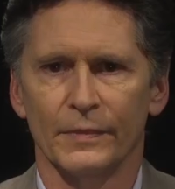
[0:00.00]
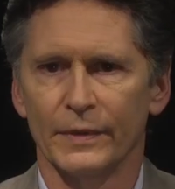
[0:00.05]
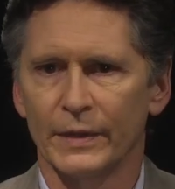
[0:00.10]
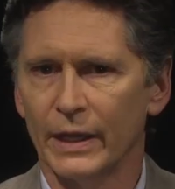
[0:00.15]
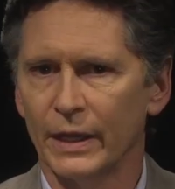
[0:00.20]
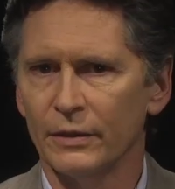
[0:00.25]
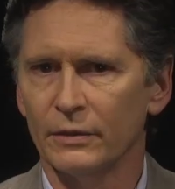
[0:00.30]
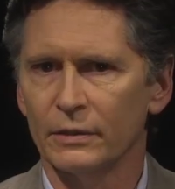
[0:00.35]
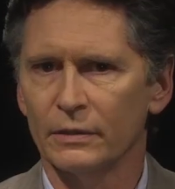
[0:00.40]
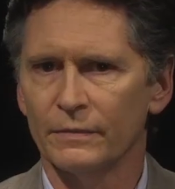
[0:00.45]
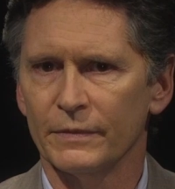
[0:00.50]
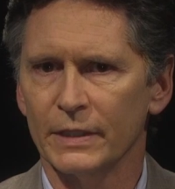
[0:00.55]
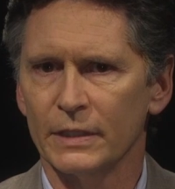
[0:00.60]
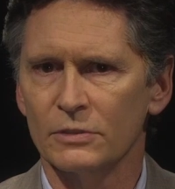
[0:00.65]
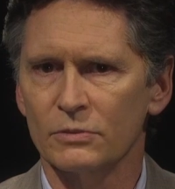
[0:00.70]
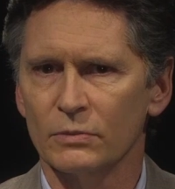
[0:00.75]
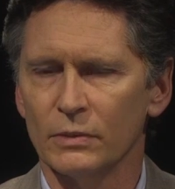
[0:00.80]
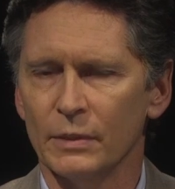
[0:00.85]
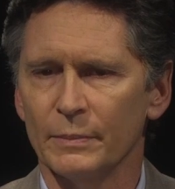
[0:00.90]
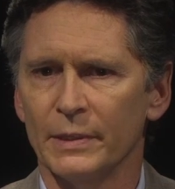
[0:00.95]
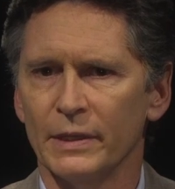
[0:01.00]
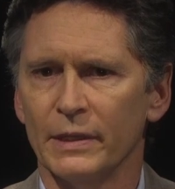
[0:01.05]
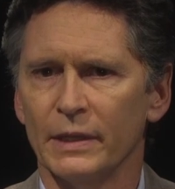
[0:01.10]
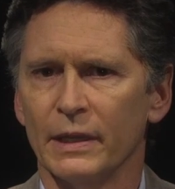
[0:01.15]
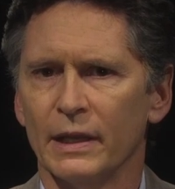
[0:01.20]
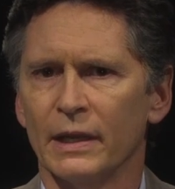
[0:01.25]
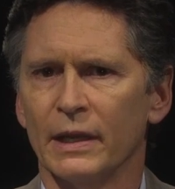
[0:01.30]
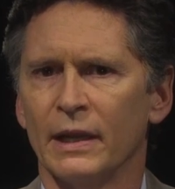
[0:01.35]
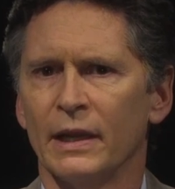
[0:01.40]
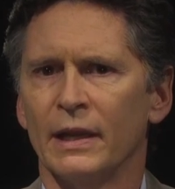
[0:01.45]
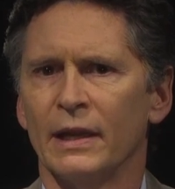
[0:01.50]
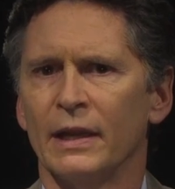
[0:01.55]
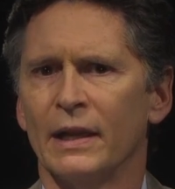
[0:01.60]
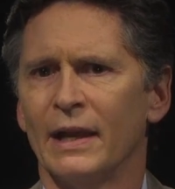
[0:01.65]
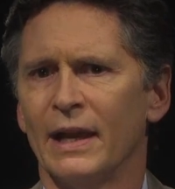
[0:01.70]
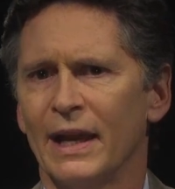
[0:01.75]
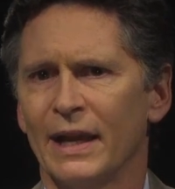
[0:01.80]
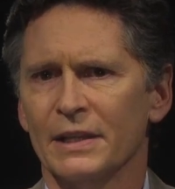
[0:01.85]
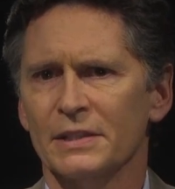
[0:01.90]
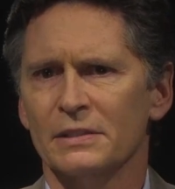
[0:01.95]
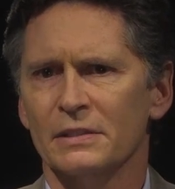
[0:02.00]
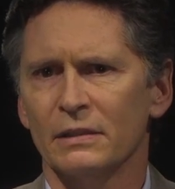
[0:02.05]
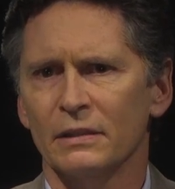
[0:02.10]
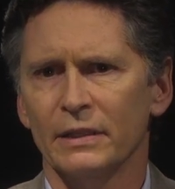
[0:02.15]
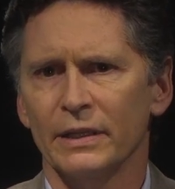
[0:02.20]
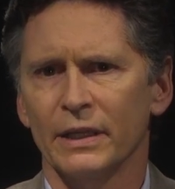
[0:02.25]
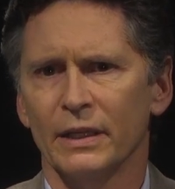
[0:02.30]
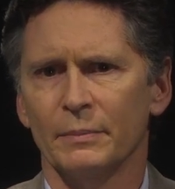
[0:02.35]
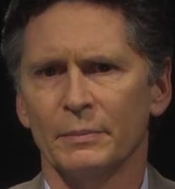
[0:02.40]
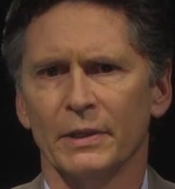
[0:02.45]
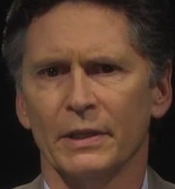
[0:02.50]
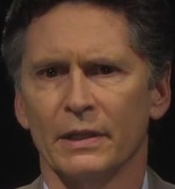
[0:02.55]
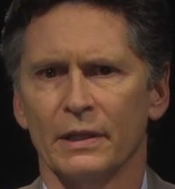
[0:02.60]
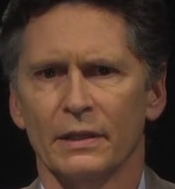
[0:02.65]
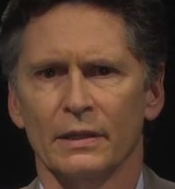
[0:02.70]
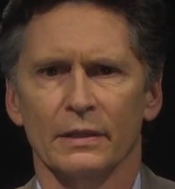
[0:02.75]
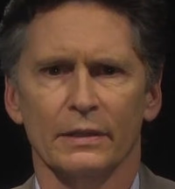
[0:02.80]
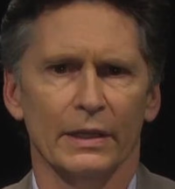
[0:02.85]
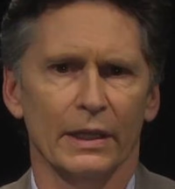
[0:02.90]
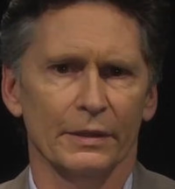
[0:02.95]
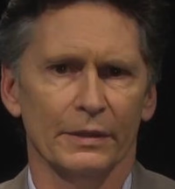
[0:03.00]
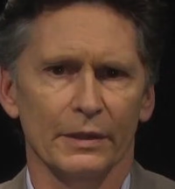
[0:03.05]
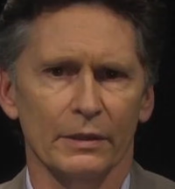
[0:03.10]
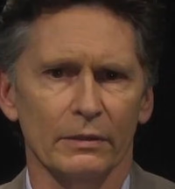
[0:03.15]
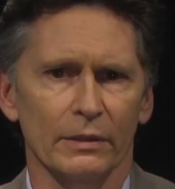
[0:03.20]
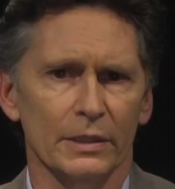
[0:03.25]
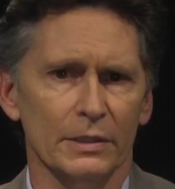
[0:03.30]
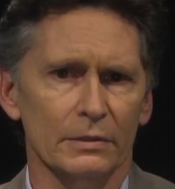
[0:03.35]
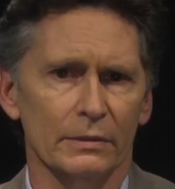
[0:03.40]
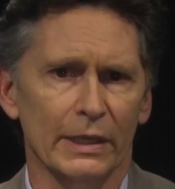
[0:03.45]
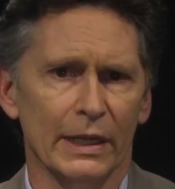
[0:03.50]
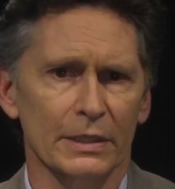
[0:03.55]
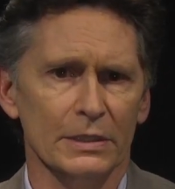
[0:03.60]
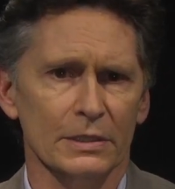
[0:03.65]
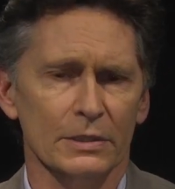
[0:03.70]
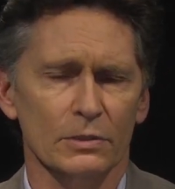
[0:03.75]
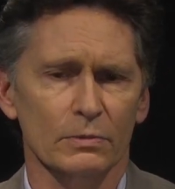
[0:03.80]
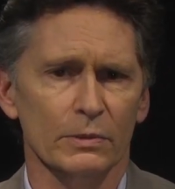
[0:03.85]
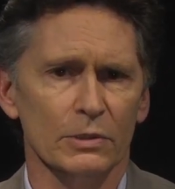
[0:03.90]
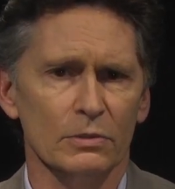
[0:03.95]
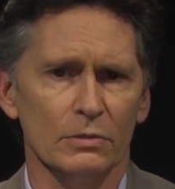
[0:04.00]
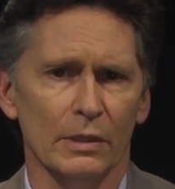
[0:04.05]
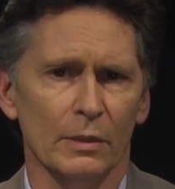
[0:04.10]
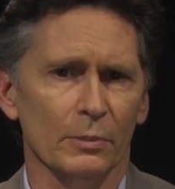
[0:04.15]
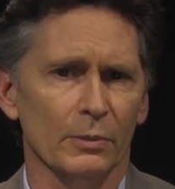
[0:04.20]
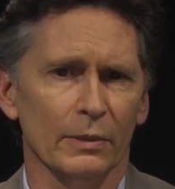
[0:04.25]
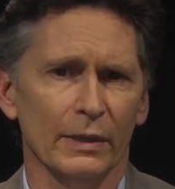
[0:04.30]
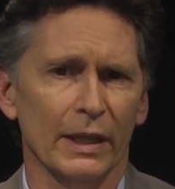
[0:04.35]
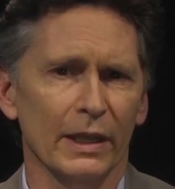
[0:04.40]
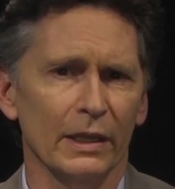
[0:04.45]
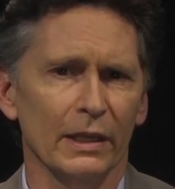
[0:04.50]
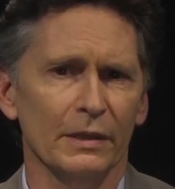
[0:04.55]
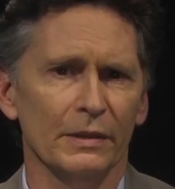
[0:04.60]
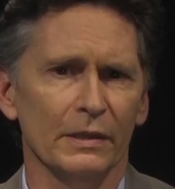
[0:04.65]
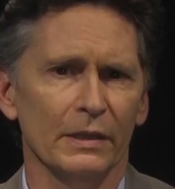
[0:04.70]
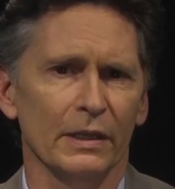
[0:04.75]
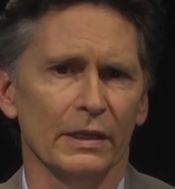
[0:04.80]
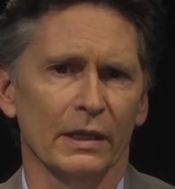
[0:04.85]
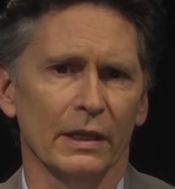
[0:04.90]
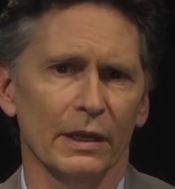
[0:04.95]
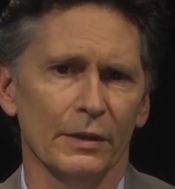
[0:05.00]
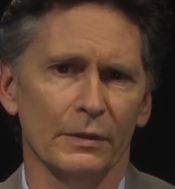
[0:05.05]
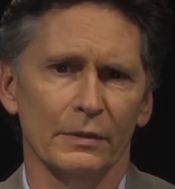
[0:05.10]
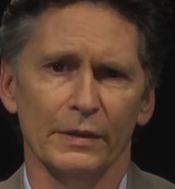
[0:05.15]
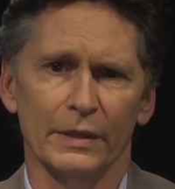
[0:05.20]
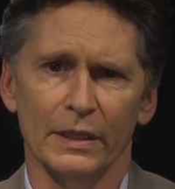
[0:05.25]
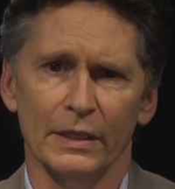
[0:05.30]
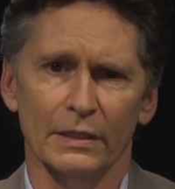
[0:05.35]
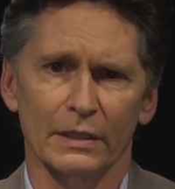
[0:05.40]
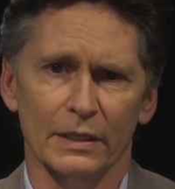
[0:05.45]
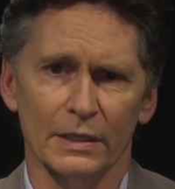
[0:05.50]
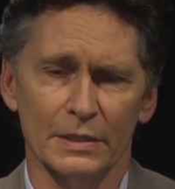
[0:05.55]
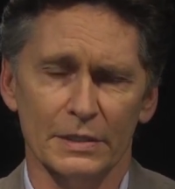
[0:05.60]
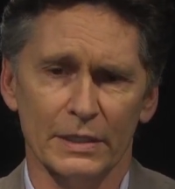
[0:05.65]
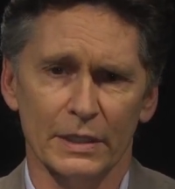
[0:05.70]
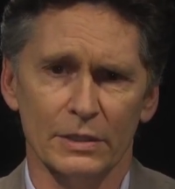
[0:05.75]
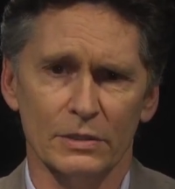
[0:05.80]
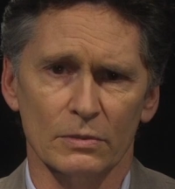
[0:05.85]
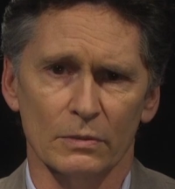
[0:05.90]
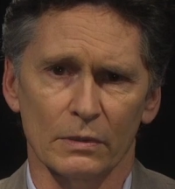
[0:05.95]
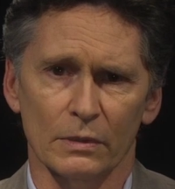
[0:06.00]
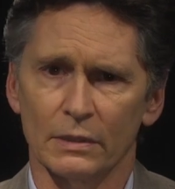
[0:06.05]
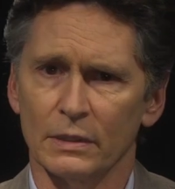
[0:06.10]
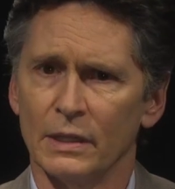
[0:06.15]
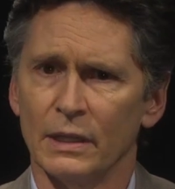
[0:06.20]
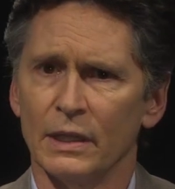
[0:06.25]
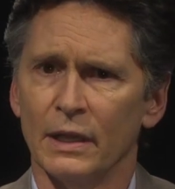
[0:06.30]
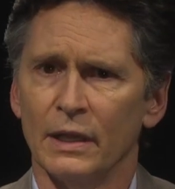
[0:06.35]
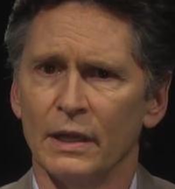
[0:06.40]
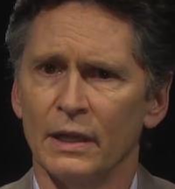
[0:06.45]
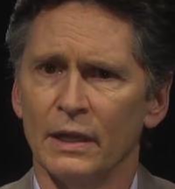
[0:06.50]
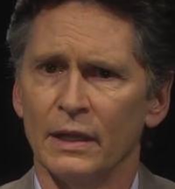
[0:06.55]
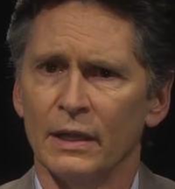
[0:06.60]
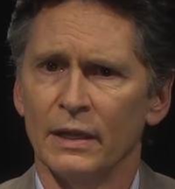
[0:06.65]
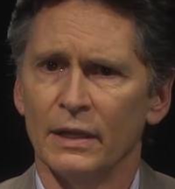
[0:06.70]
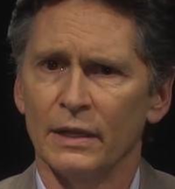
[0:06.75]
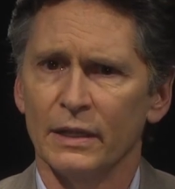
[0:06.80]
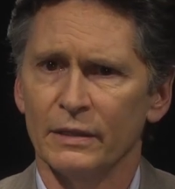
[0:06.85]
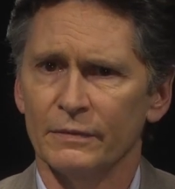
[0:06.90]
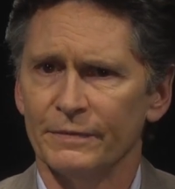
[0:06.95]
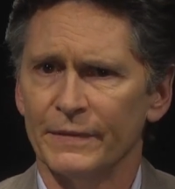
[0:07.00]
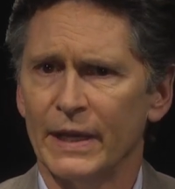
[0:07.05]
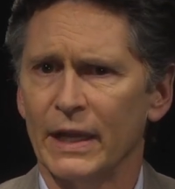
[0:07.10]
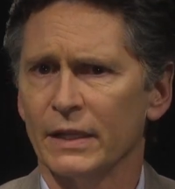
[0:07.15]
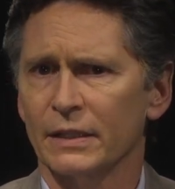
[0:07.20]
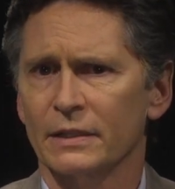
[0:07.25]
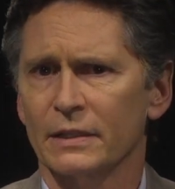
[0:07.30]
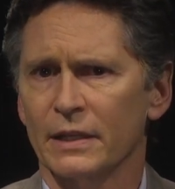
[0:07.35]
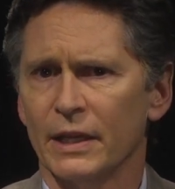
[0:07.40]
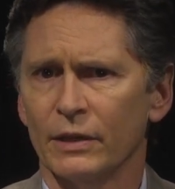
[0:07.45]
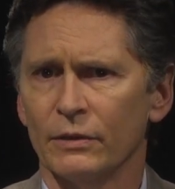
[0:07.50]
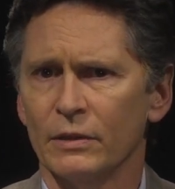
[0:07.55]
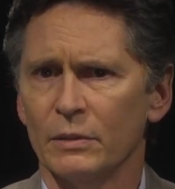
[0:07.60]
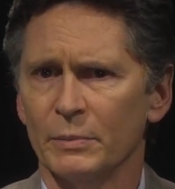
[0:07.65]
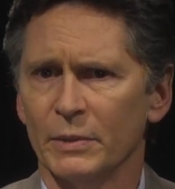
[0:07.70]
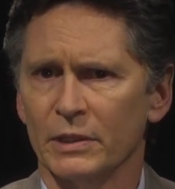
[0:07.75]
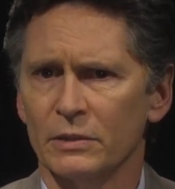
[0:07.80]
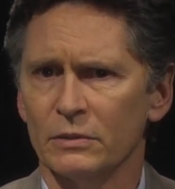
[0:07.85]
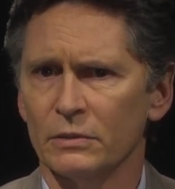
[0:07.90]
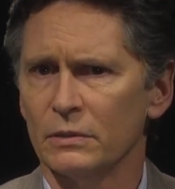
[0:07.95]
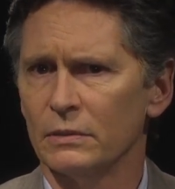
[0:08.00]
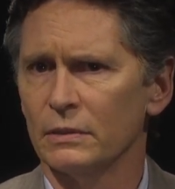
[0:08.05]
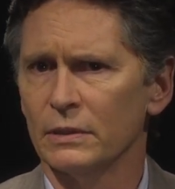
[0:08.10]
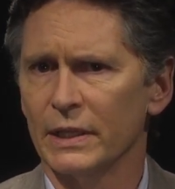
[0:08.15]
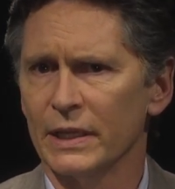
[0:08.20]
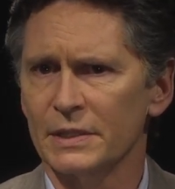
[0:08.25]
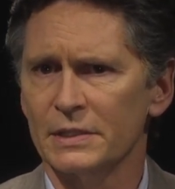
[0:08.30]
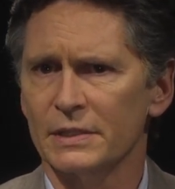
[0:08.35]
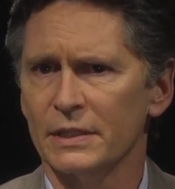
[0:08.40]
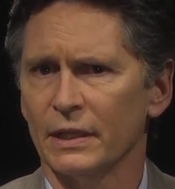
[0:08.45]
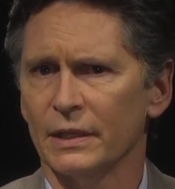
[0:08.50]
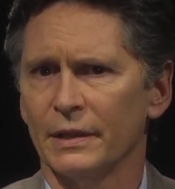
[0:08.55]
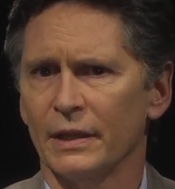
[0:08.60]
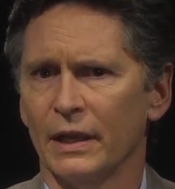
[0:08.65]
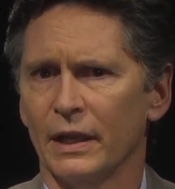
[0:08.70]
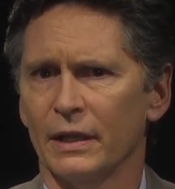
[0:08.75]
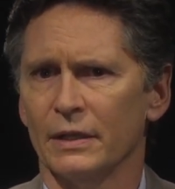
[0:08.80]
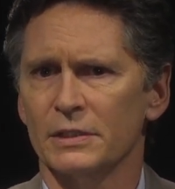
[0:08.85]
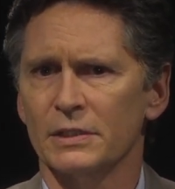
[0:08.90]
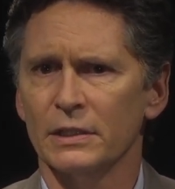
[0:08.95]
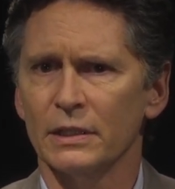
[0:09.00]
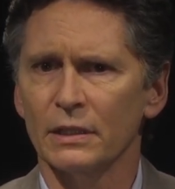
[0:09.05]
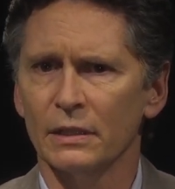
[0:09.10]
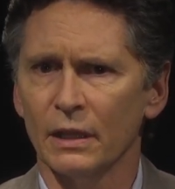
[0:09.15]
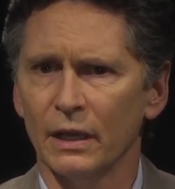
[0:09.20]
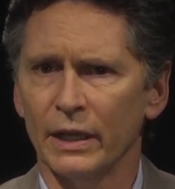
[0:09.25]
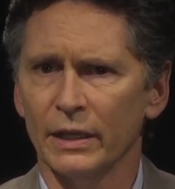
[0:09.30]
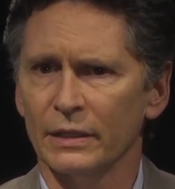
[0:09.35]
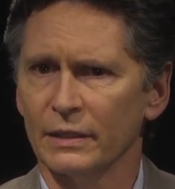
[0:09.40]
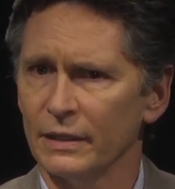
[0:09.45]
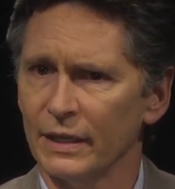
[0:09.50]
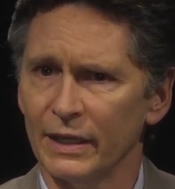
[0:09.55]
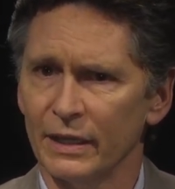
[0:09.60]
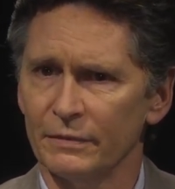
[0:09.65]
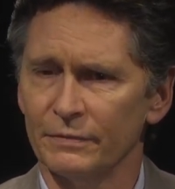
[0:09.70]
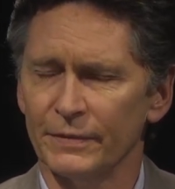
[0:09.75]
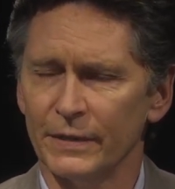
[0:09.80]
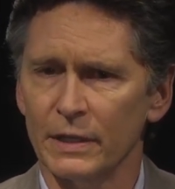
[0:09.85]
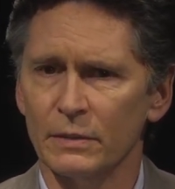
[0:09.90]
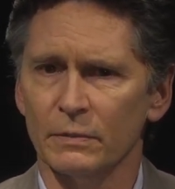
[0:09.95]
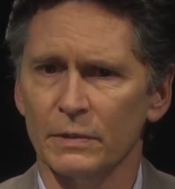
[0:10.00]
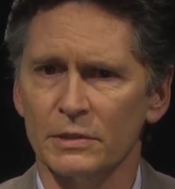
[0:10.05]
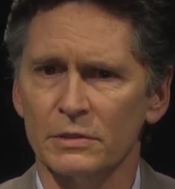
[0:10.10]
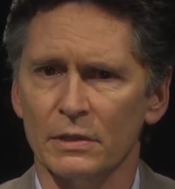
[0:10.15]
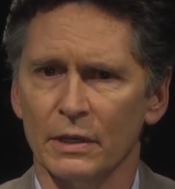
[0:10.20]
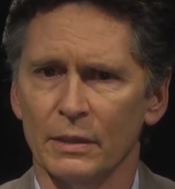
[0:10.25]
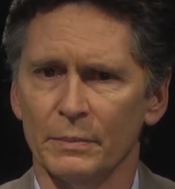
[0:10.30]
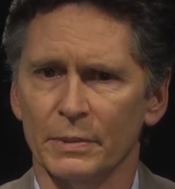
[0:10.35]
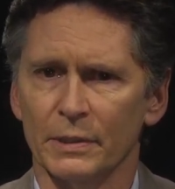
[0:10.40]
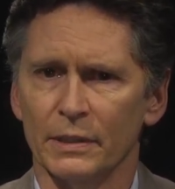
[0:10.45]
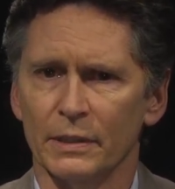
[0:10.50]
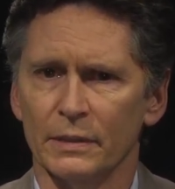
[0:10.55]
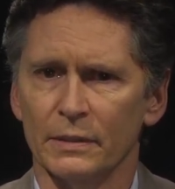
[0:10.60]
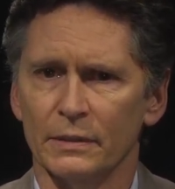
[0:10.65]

Neither of these women has claimed that their interactions with Trump were anything other than consensual. In fact, Karen McDougal has said that she liked and had fun with Trump.